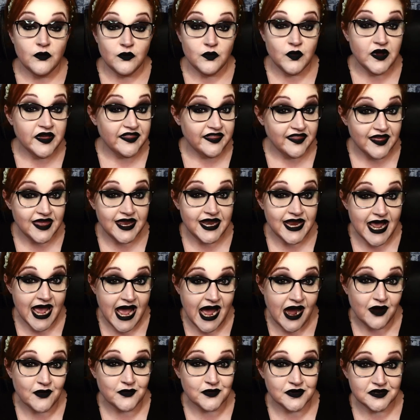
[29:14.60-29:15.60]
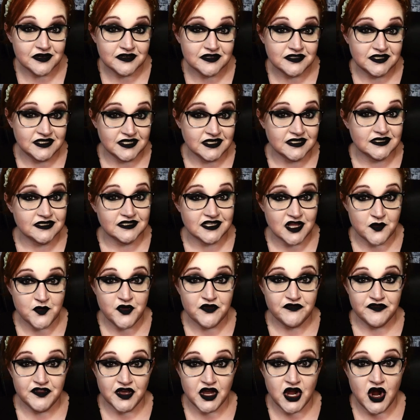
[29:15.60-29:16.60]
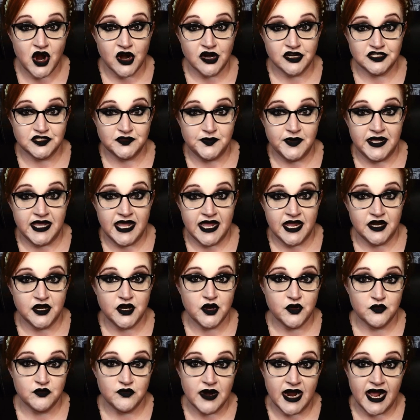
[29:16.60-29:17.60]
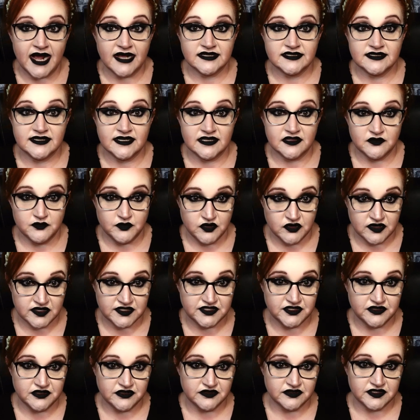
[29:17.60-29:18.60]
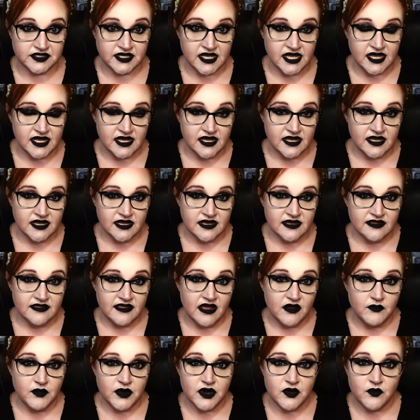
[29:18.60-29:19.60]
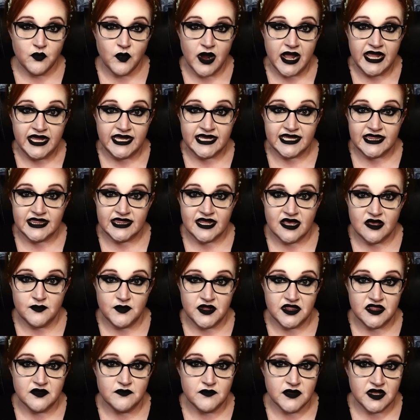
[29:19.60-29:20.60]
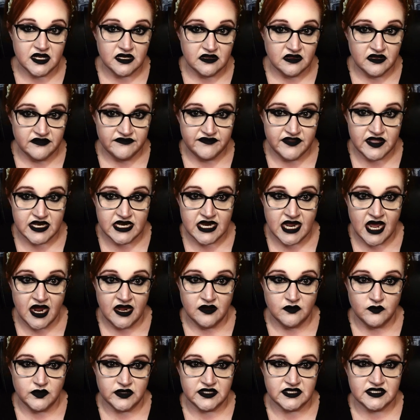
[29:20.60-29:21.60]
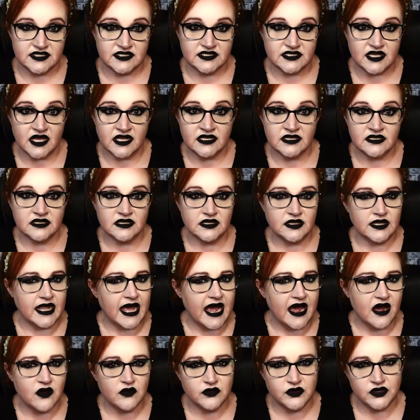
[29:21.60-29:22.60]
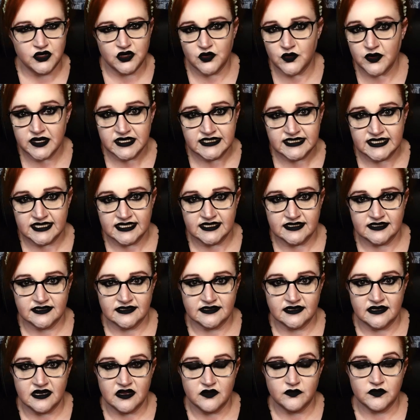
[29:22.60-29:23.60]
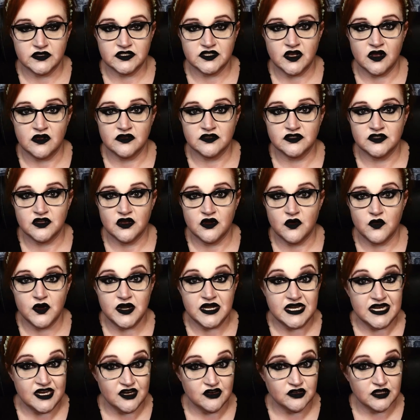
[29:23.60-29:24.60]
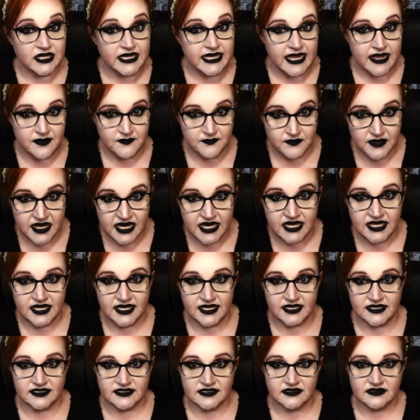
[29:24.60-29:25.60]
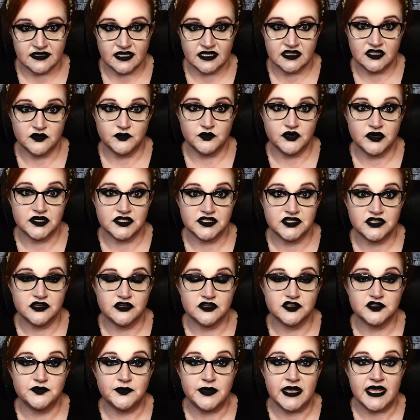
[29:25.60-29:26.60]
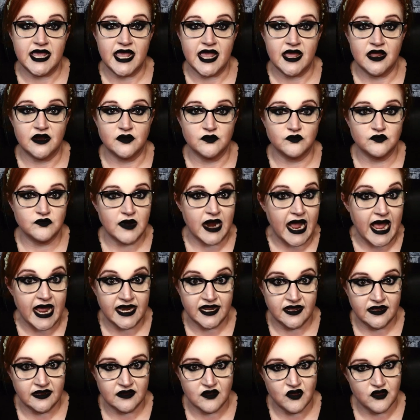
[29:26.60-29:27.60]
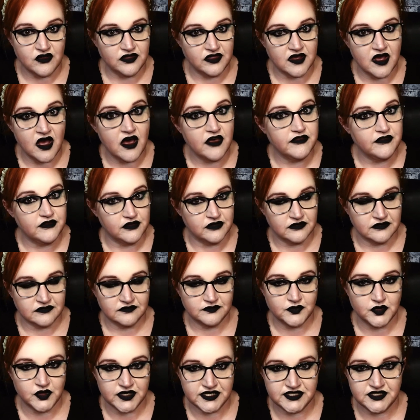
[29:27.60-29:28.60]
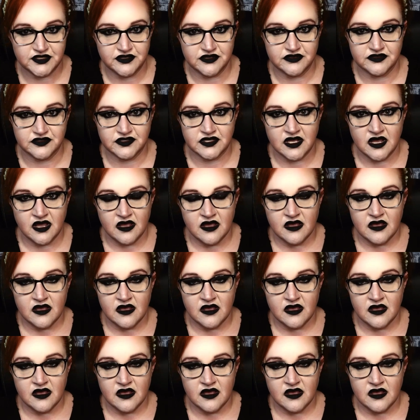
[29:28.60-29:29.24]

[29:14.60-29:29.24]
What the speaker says: Within hours, some of the guards began harassing the prisoners. They would awaken them in the middle of the night with sudden loud noises, and it was also nearly immediate that the prisoners began ratting on the other prisoners.